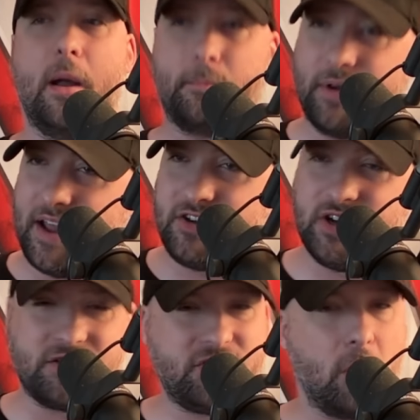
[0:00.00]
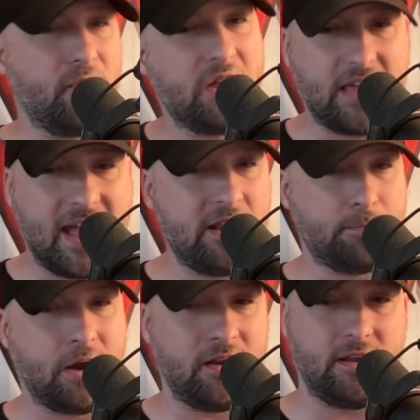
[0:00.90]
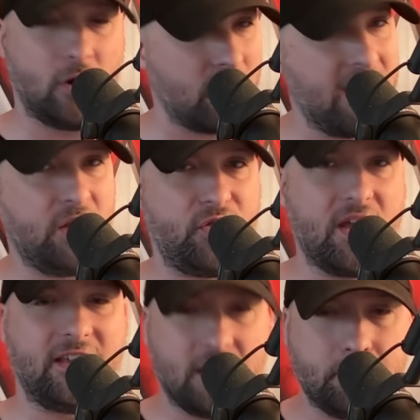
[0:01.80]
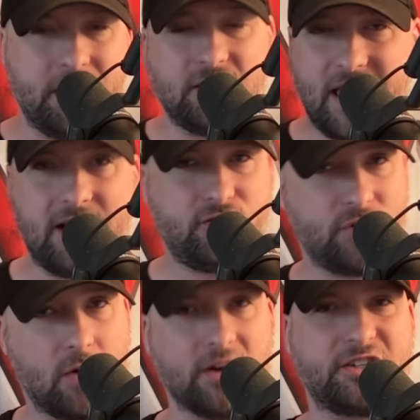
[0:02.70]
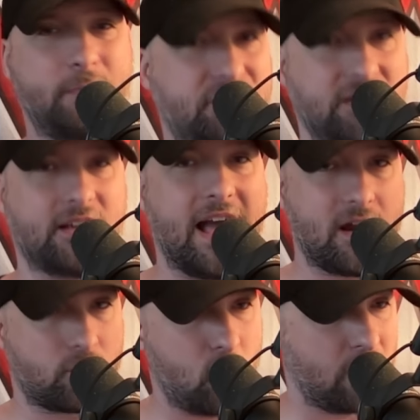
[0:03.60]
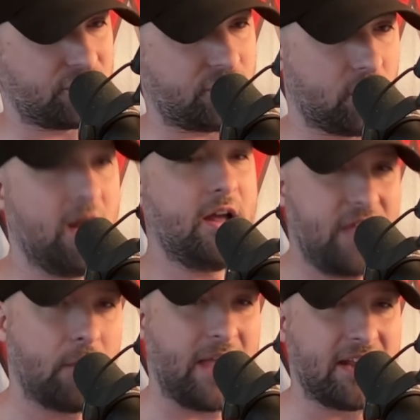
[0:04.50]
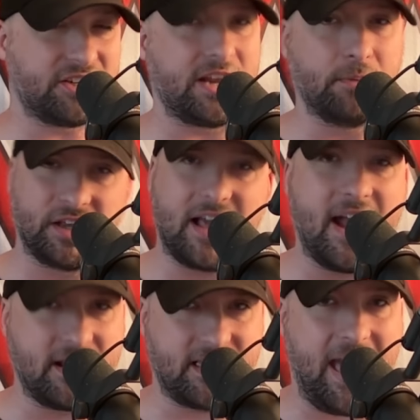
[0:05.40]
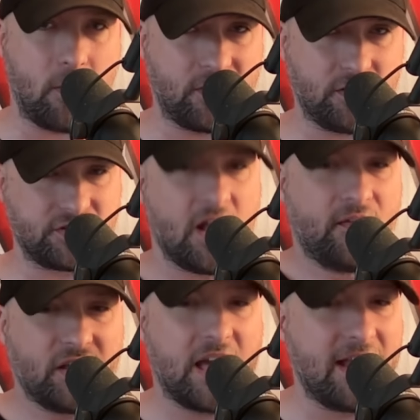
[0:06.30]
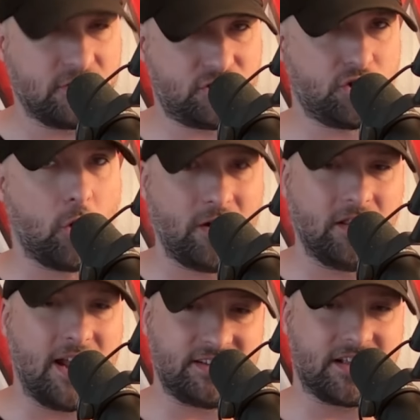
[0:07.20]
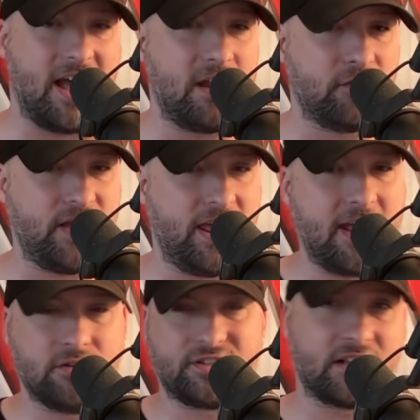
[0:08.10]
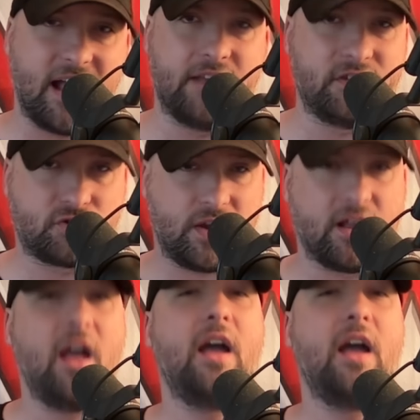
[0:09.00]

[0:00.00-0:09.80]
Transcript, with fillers: But I just don't think anybody or anything can beat the Attitude Era, especially the kind of roster that we had assembled, the kind of characters, the kind of storylines, the kind of angles, the kind of intrigue.